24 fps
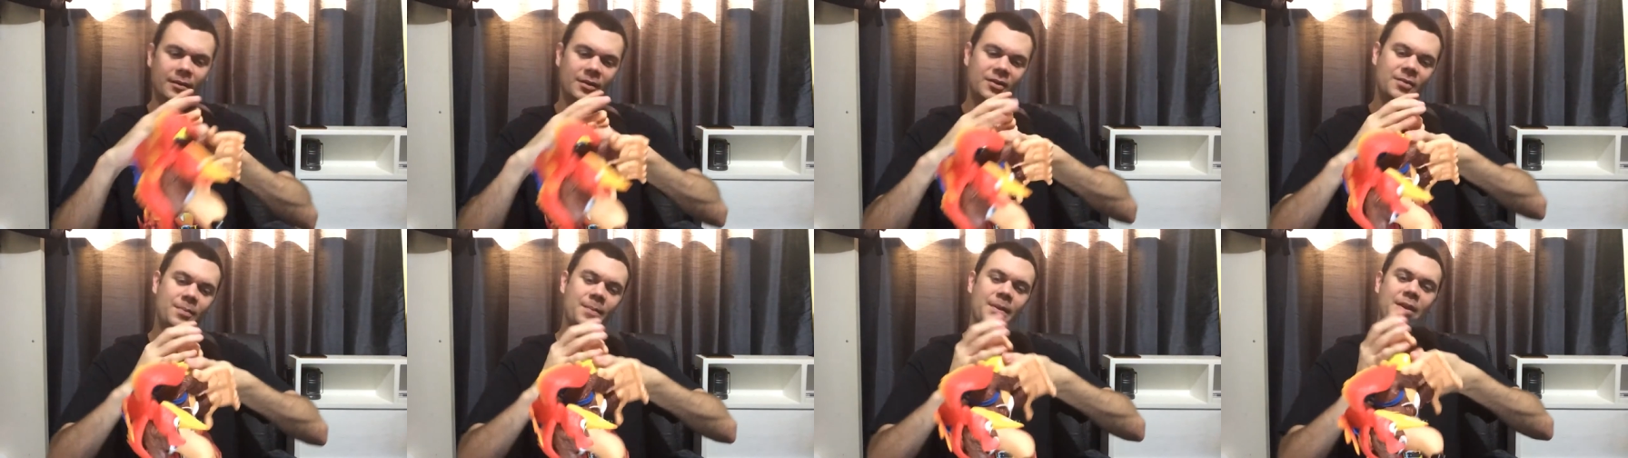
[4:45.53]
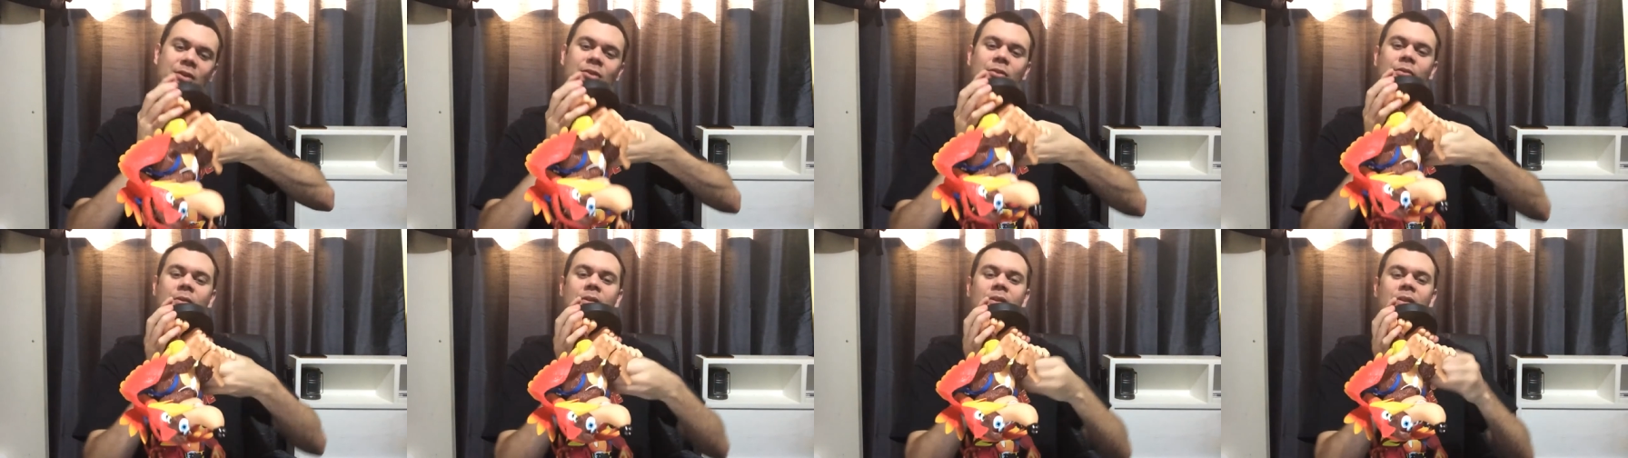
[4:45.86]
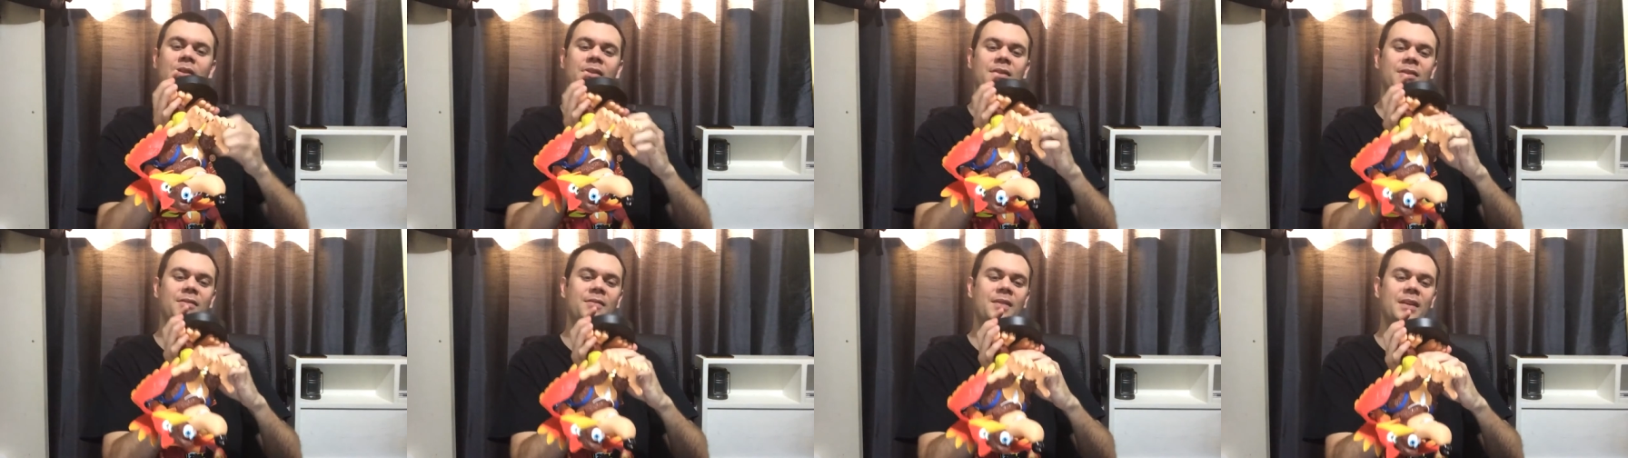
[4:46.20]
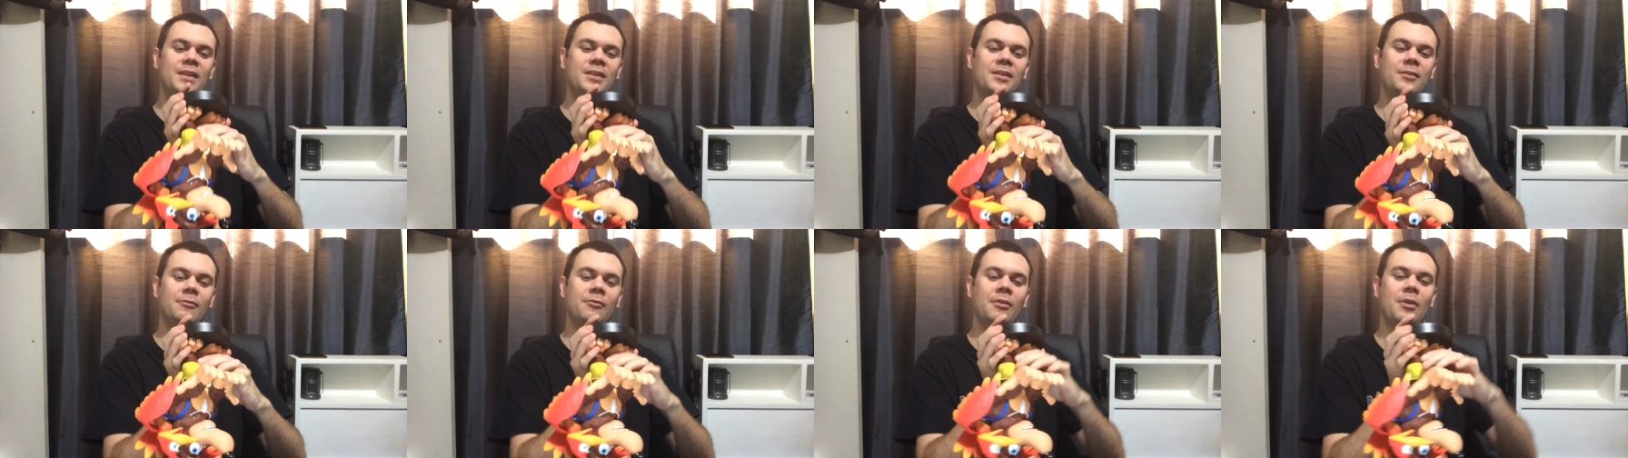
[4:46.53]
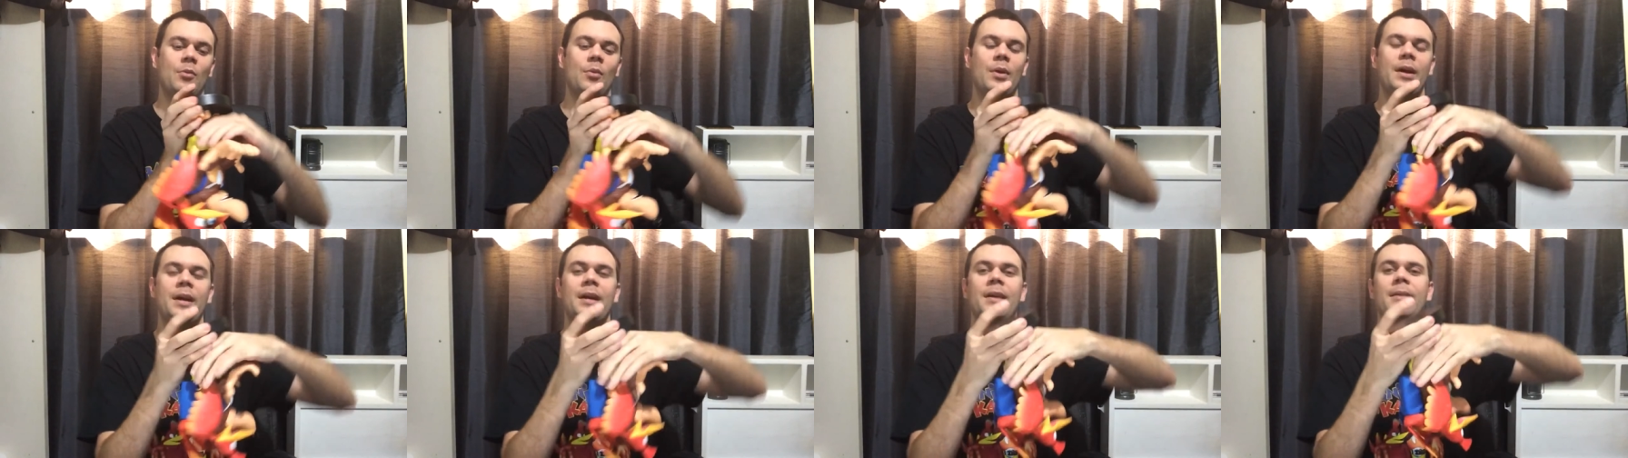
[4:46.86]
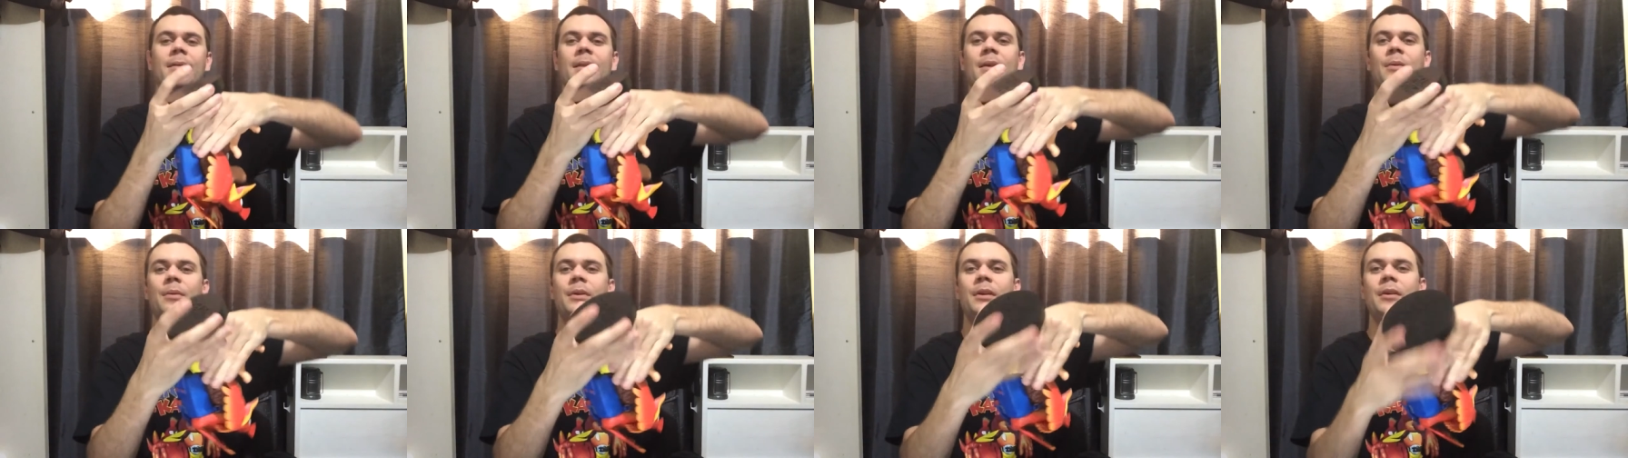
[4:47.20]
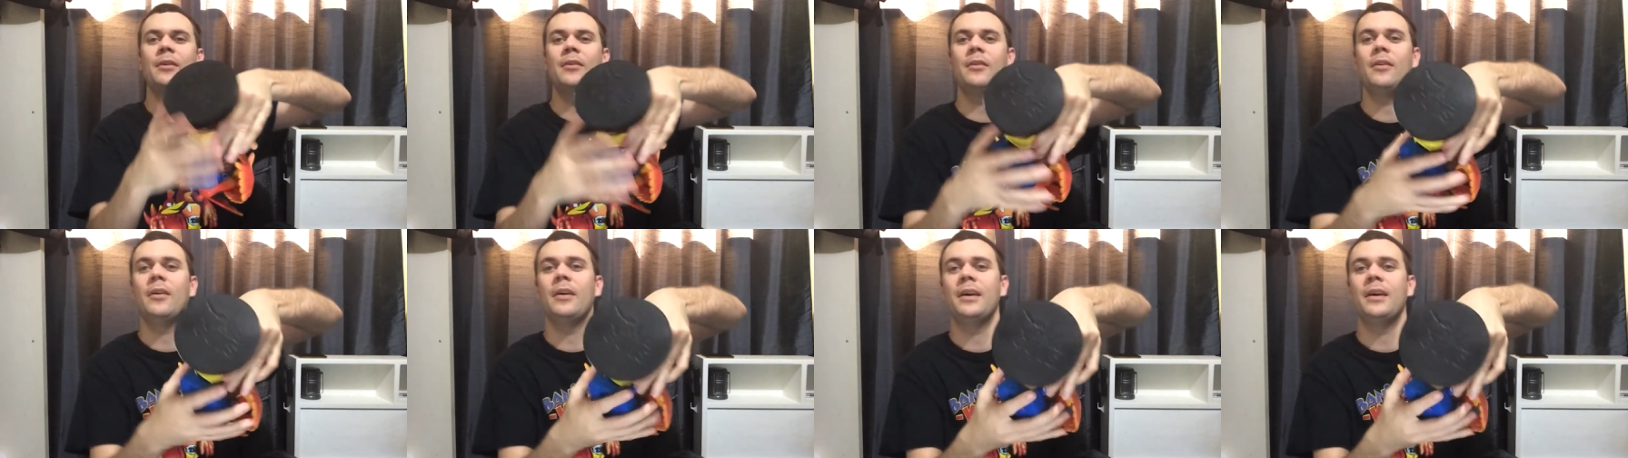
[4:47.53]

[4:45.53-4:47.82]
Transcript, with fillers: Just make sure that this is facing the right way. There we go.